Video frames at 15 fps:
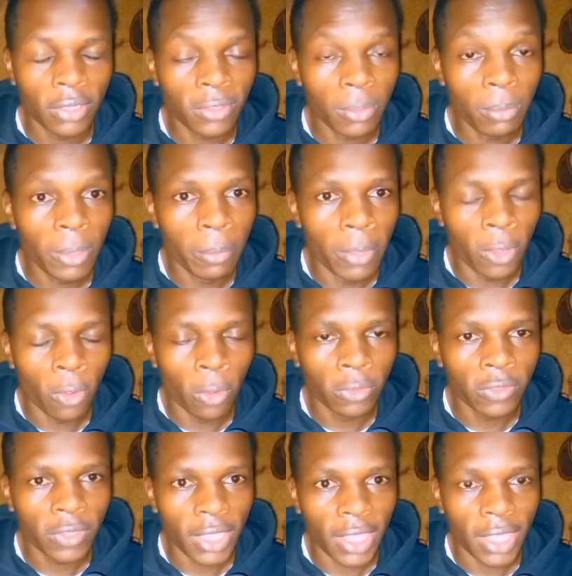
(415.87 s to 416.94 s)
simply
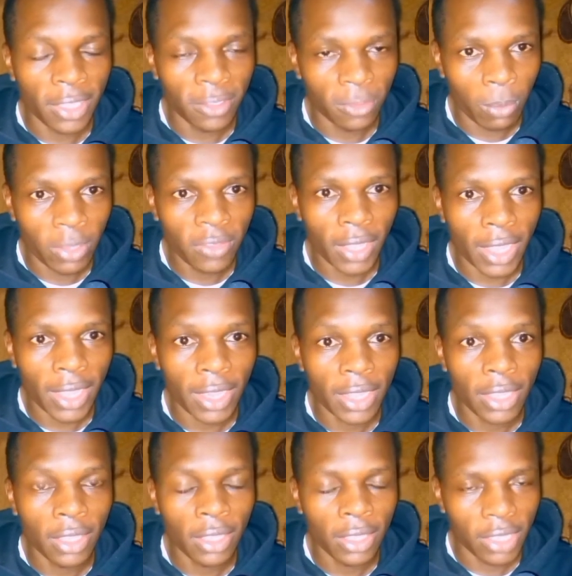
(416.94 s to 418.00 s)
because he is
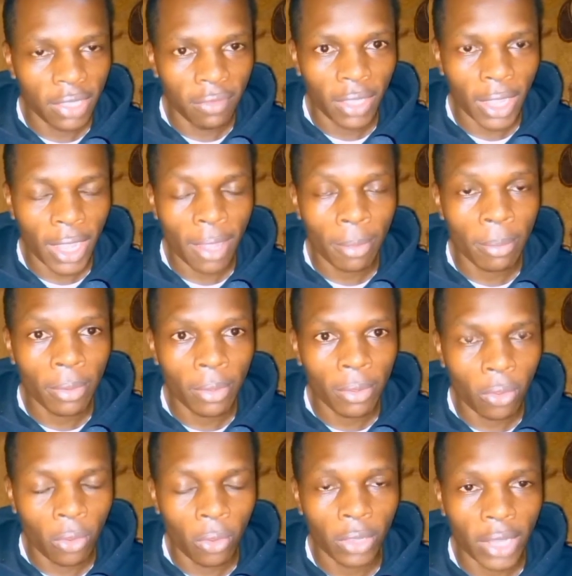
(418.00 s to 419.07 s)
basically giving up
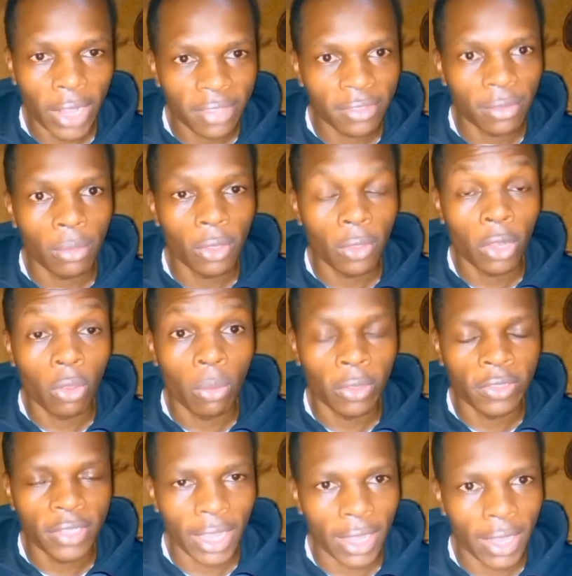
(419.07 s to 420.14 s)
on Azimio
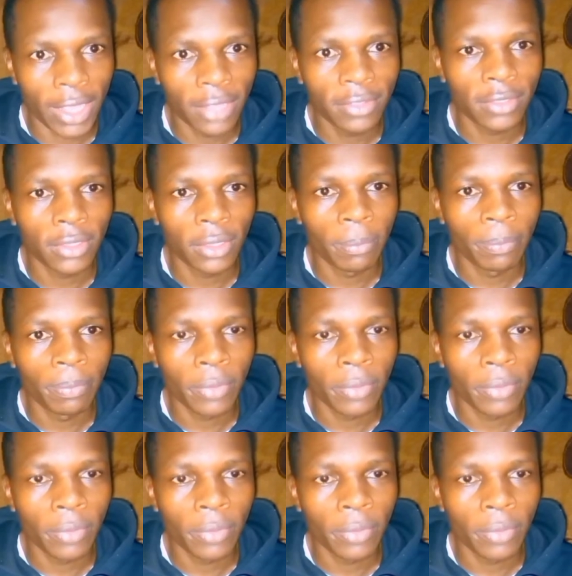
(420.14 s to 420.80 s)
Lomoja Alliance